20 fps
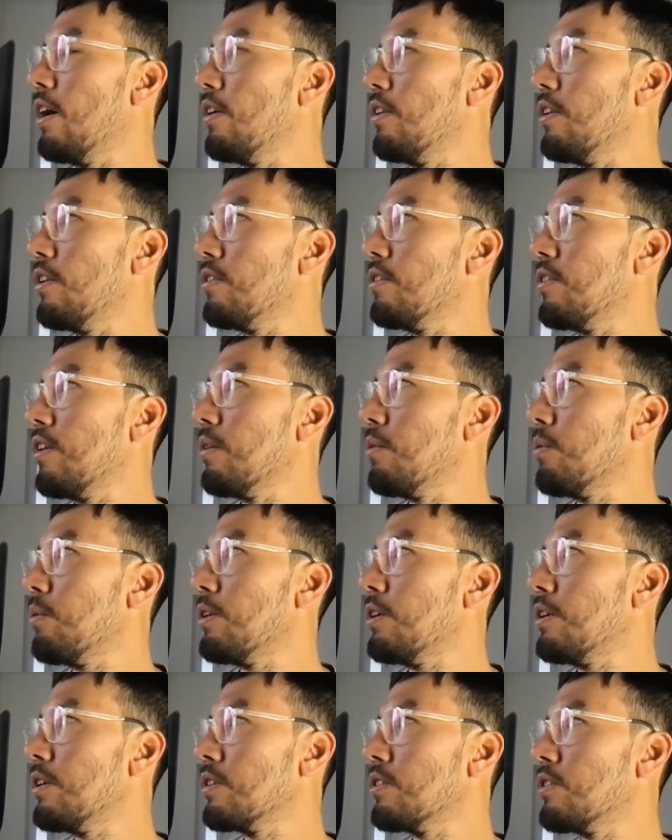does that
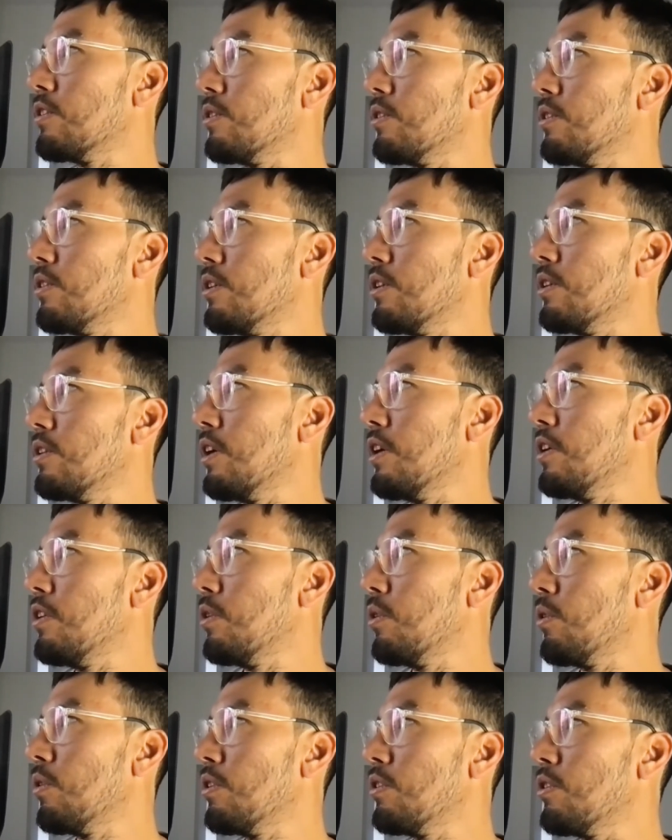work? So they
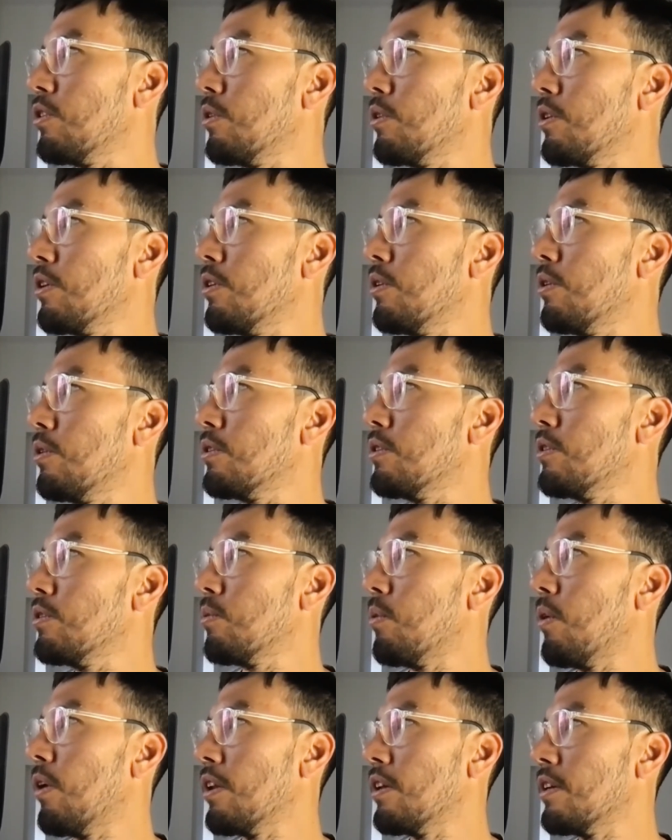know the token holder's
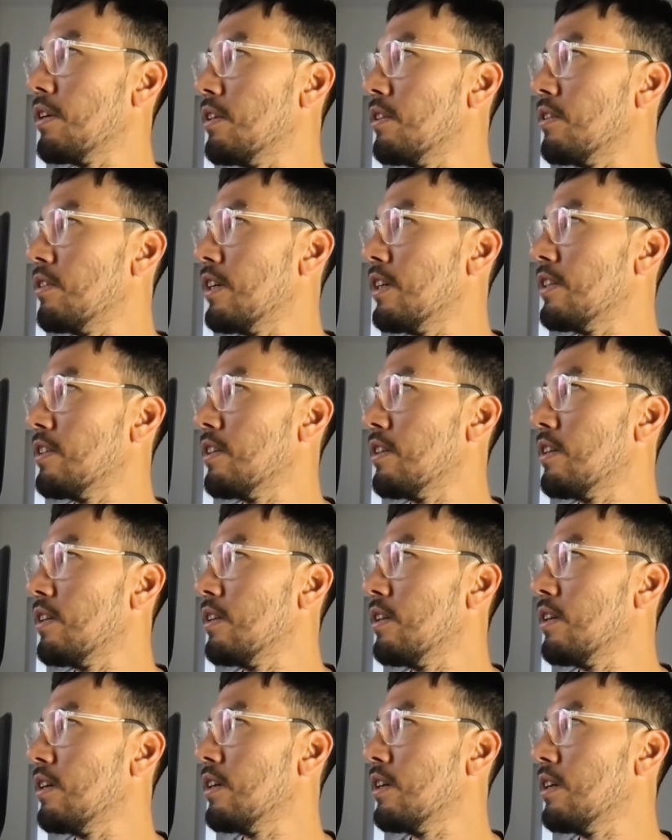wallet address, and then
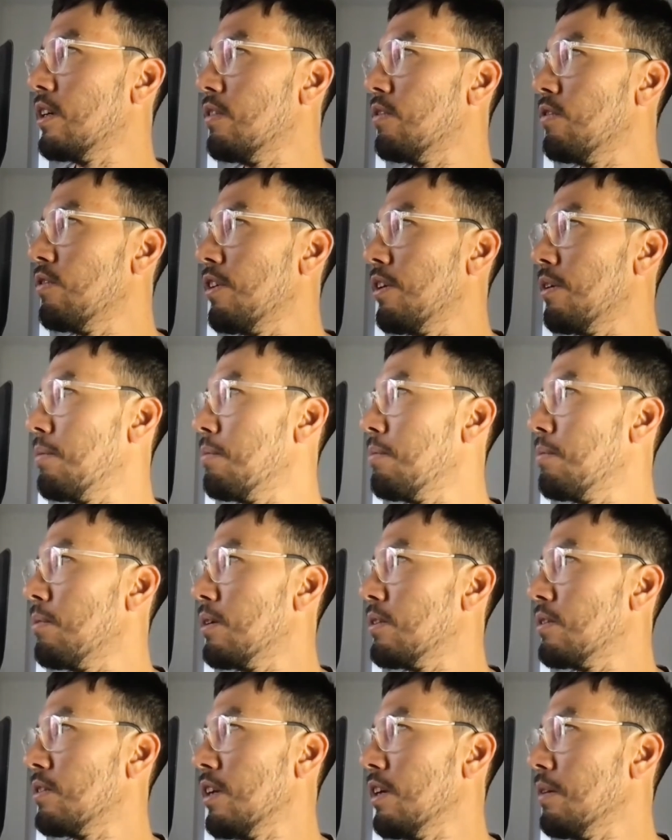they give them
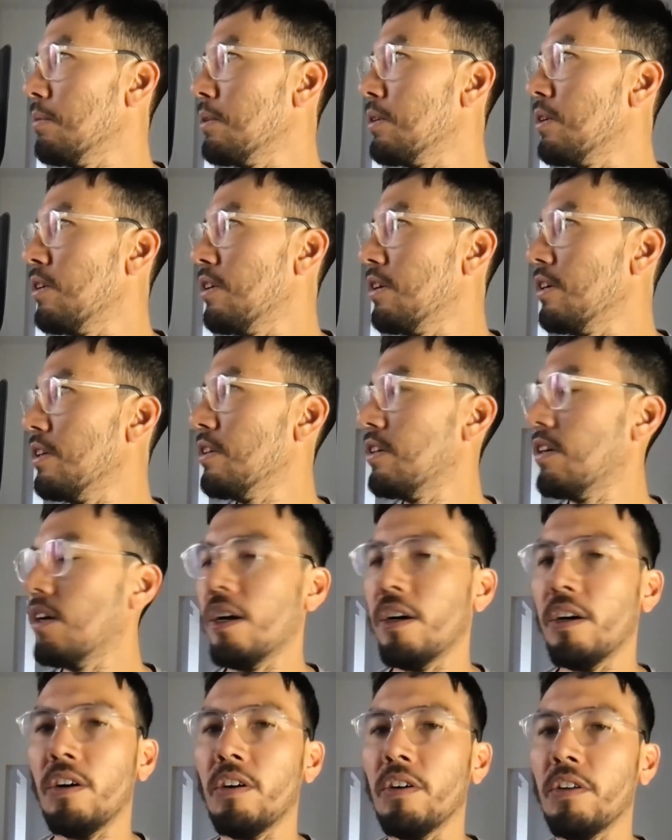a stable coin,
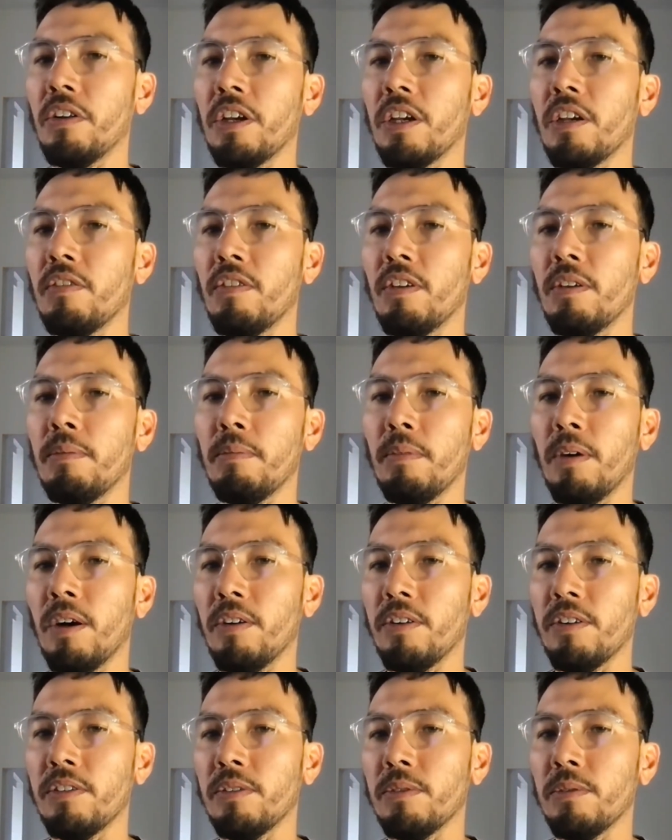or they give them, how
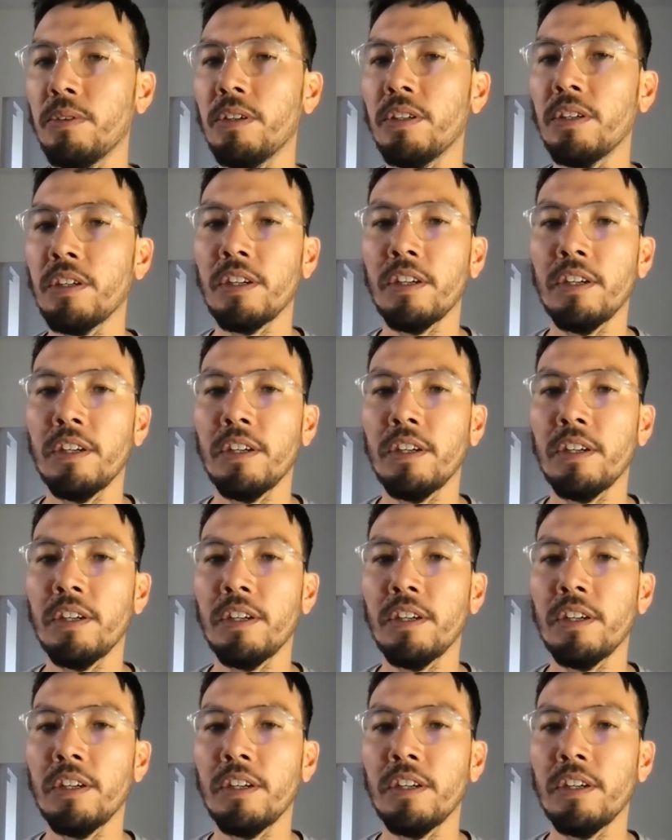does it work?